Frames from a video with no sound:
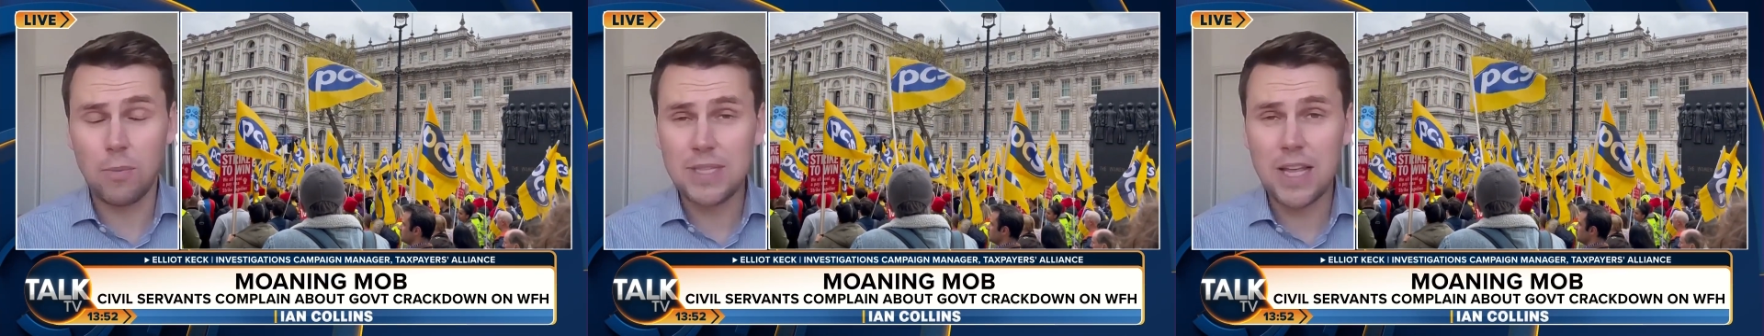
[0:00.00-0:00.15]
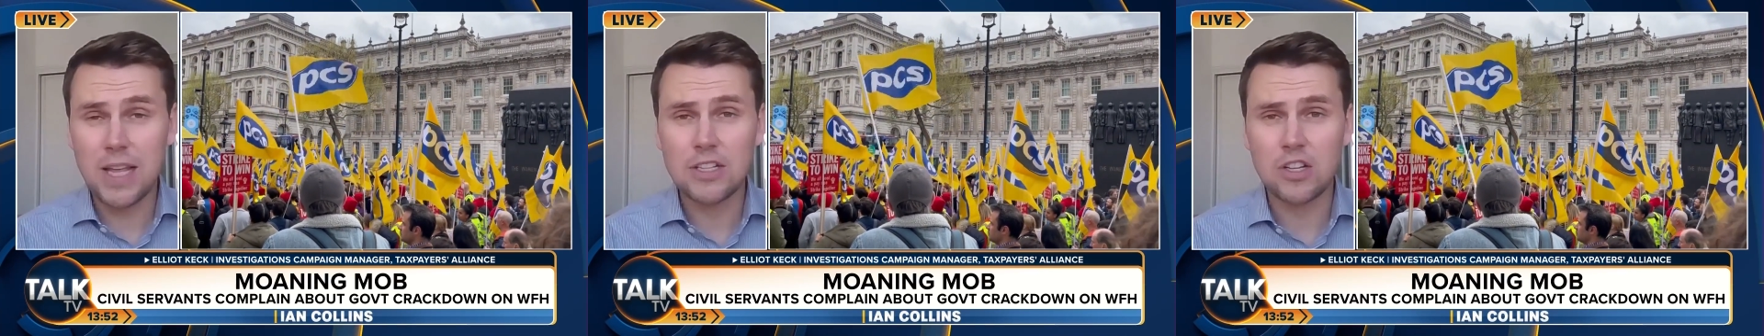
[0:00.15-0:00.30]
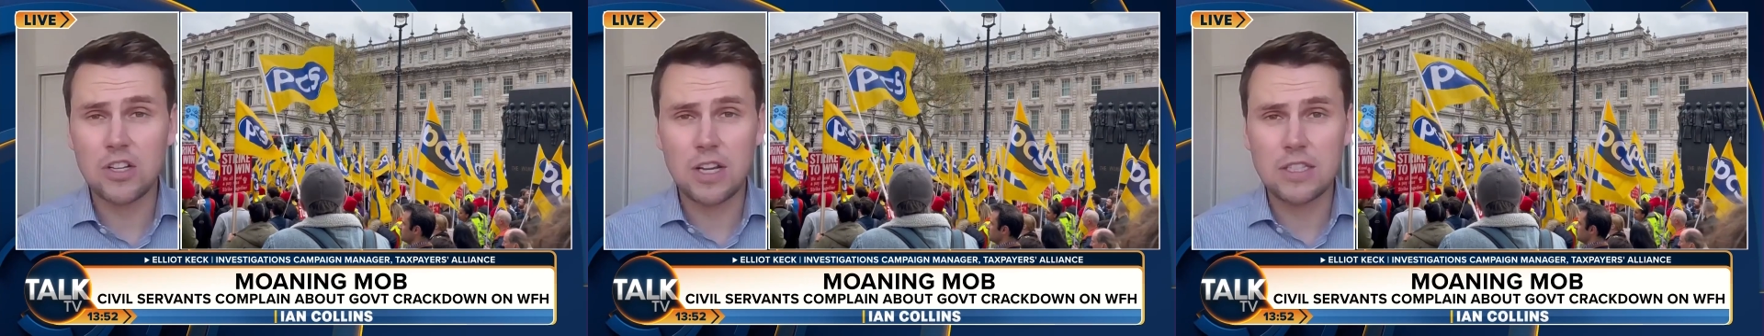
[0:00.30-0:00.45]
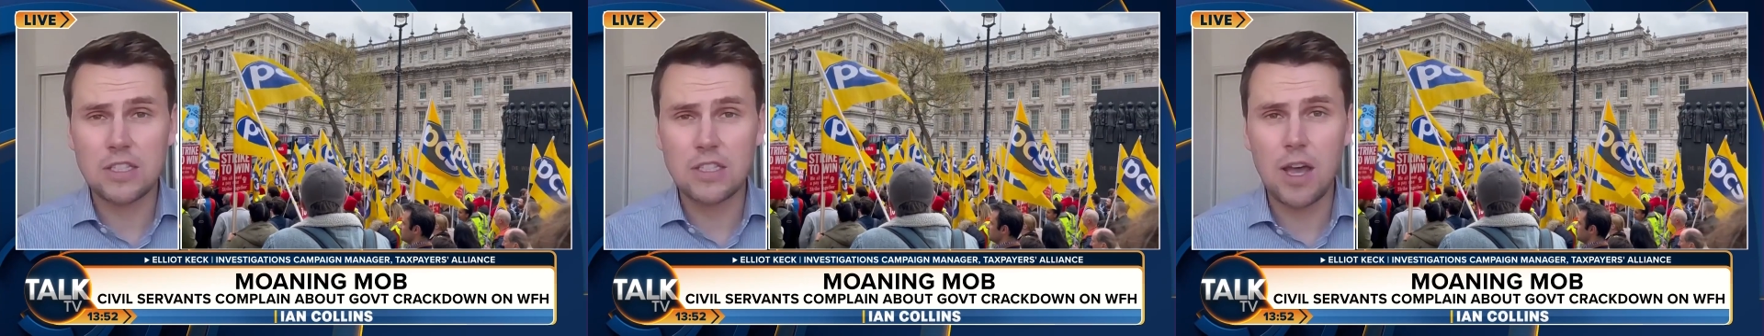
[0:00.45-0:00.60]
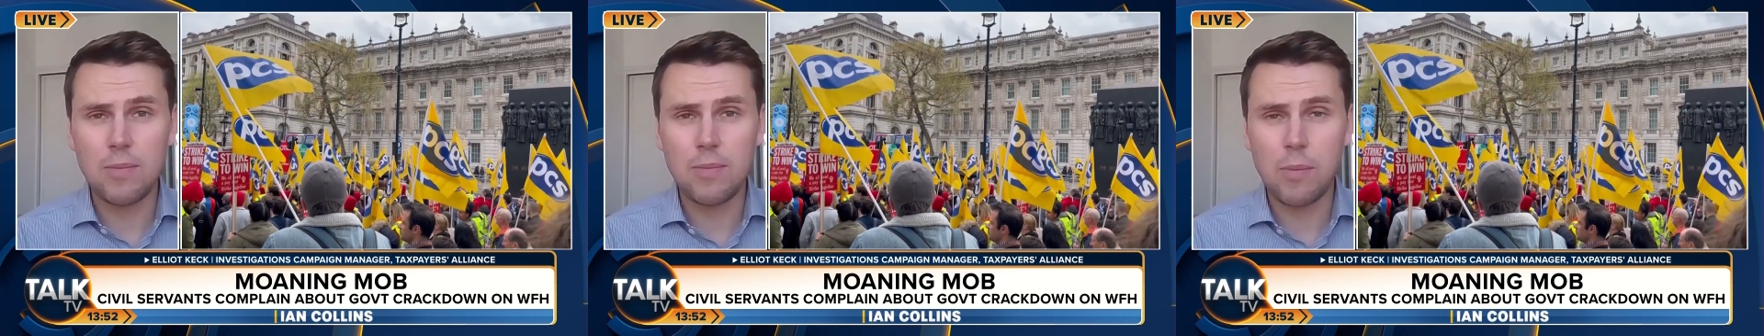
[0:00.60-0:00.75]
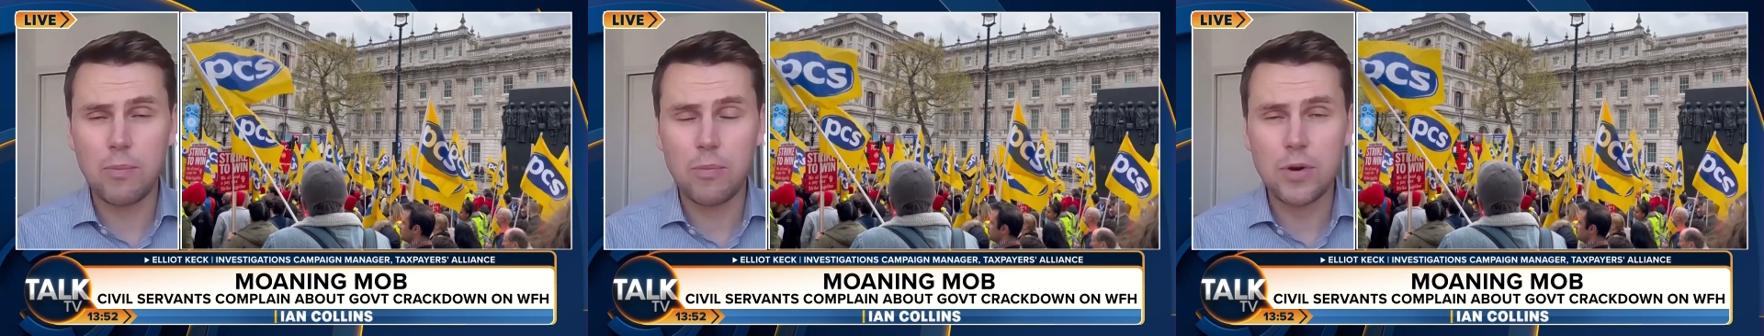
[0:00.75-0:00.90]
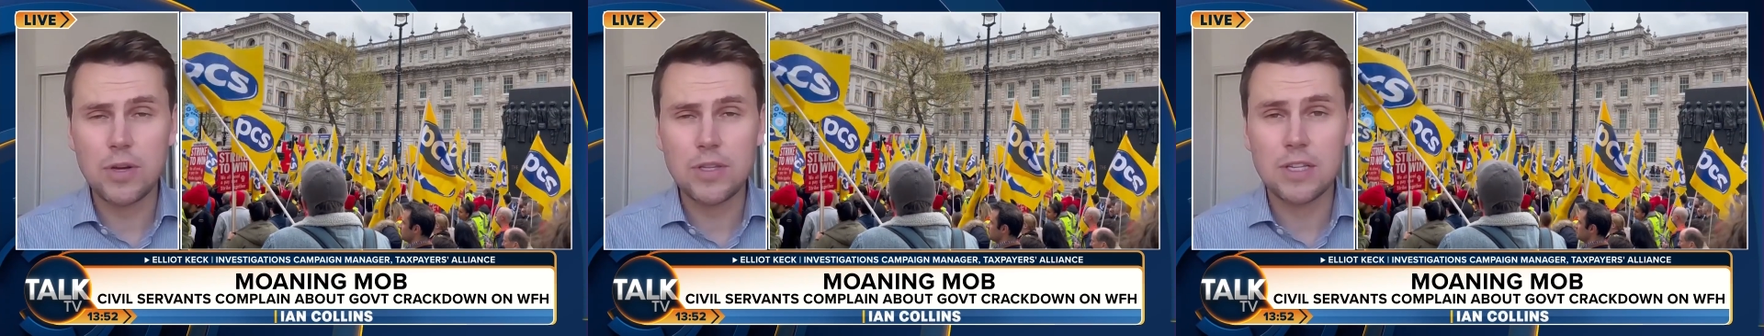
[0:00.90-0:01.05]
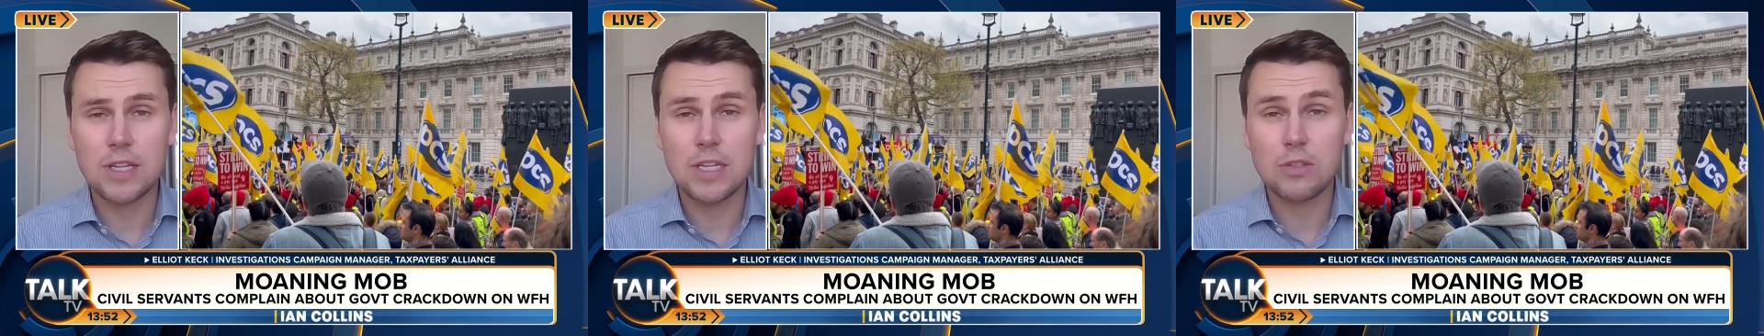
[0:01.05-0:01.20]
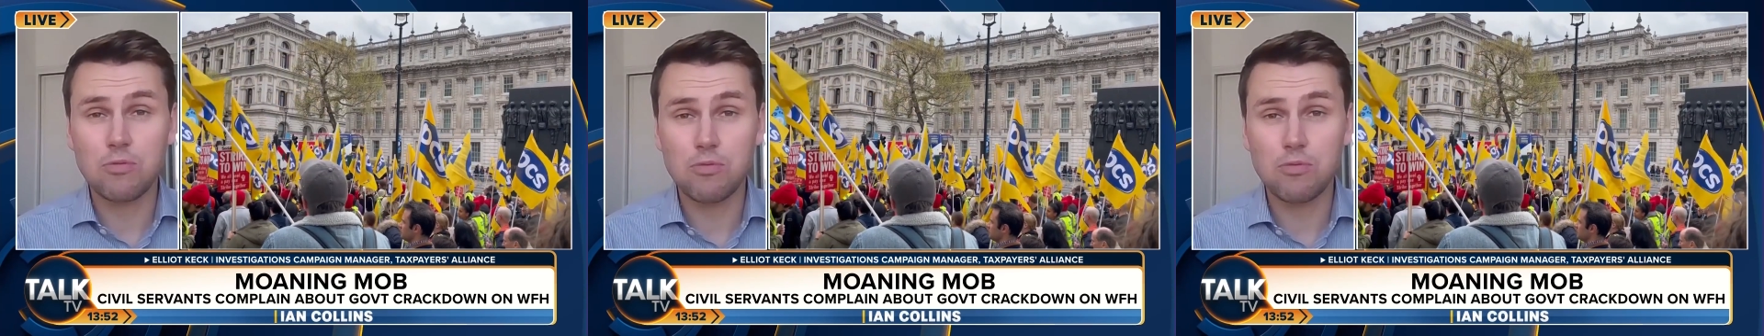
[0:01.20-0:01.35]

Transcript: you know, potentially time in prison.